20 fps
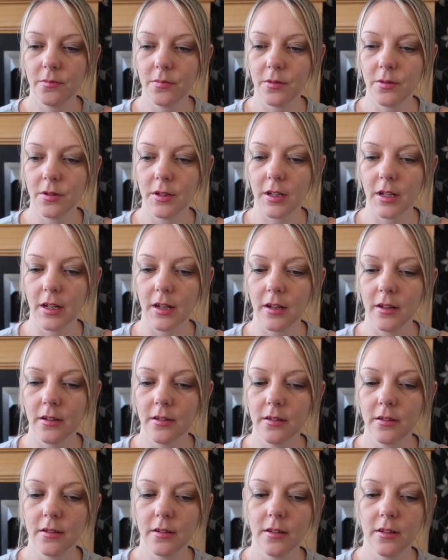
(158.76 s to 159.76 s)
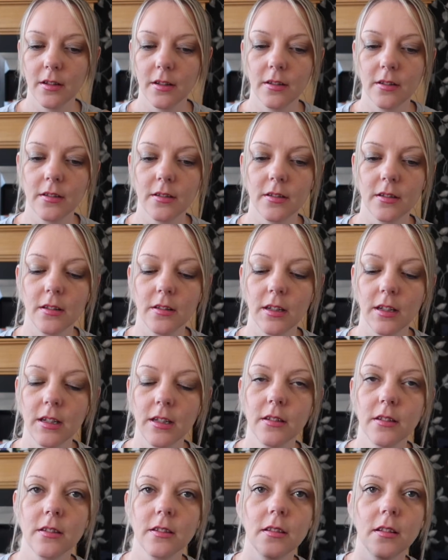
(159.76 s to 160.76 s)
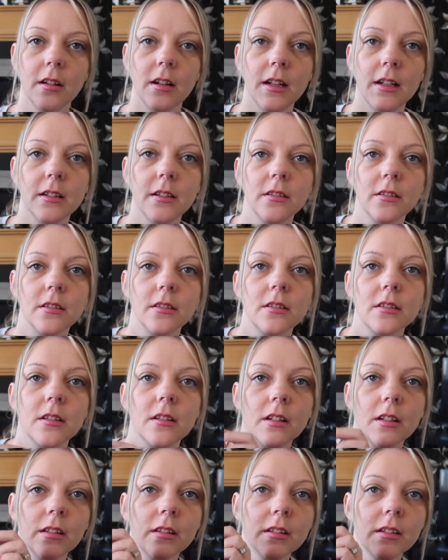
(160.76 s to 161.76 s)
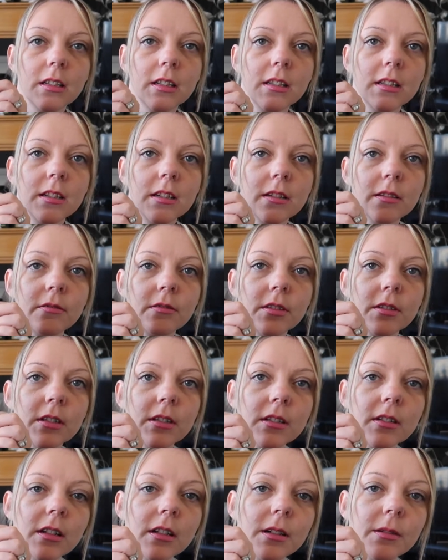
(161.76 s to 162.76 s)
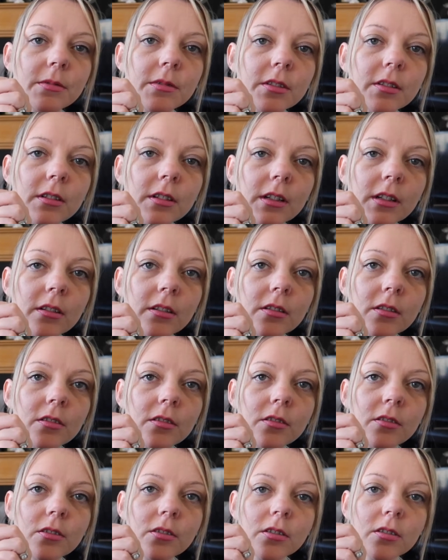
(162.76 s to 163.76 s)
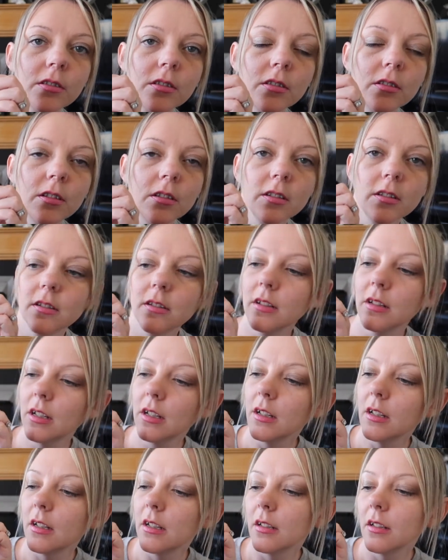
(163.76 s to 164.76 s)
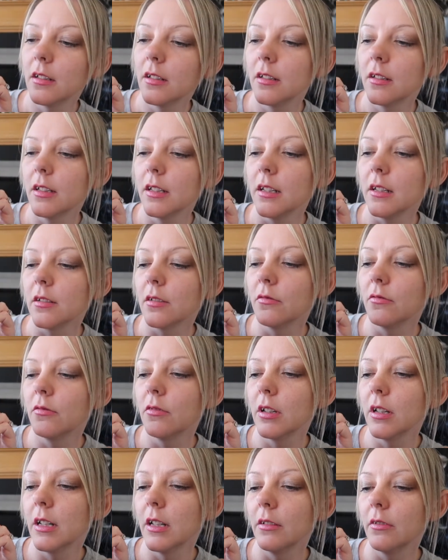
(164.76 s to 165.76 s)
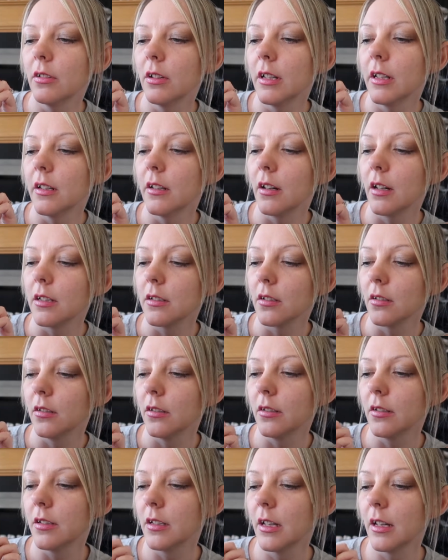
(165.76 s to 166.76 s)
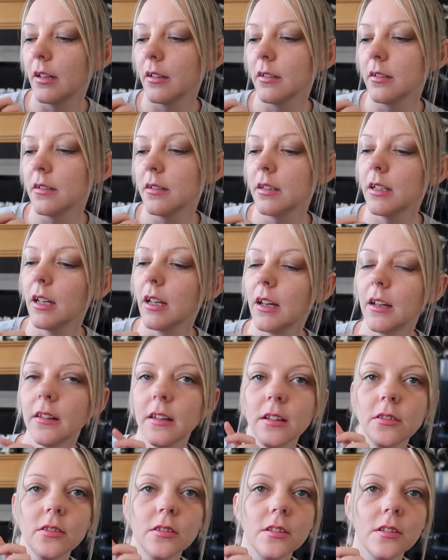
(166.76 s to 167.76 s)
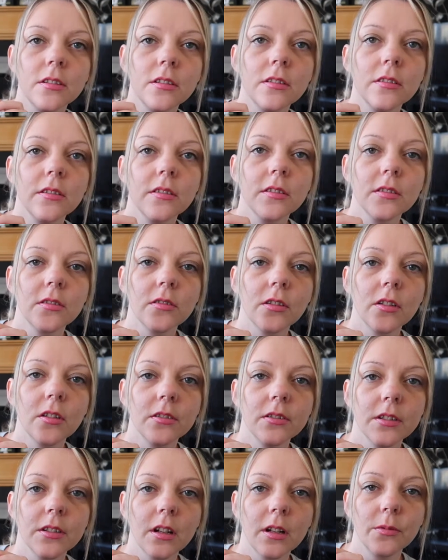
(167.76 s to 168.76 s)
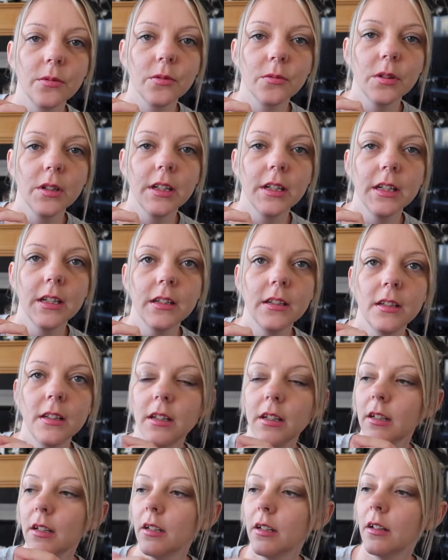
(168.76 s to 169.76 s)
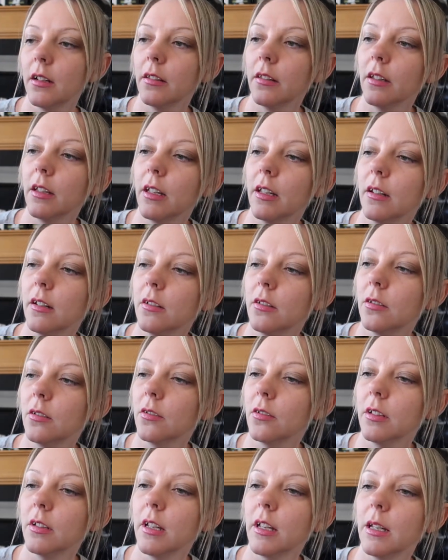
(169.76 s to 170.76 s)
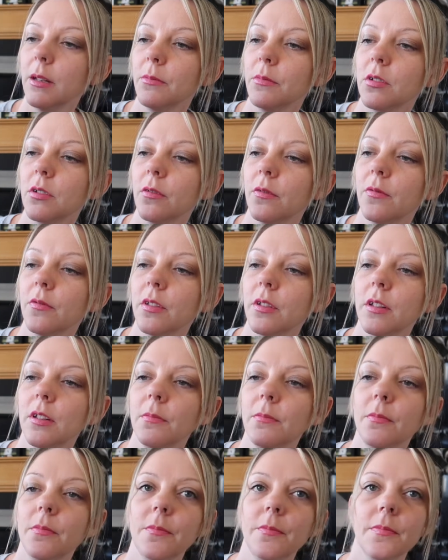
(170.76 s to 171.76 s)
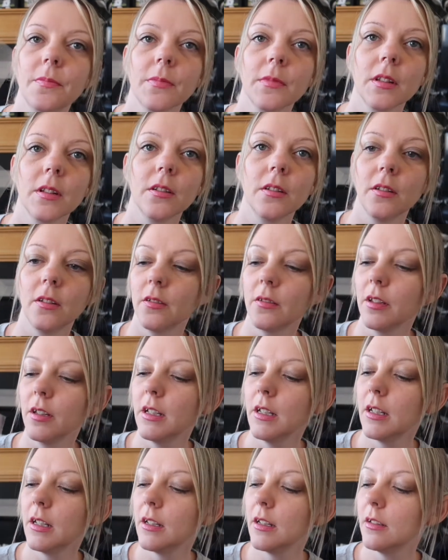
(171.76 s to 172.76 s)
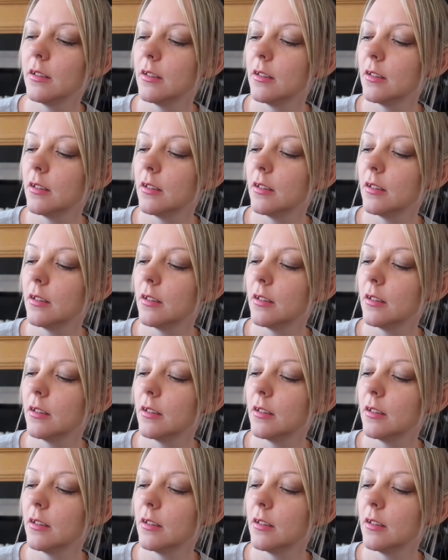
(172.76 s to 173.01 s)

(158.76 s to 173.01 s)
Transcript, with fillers: but yeah so the inside looks like this which is absolutely gorgeous colours these are really really nice colours and yeah they're just the sort of colours I would wear and then all the names of them are there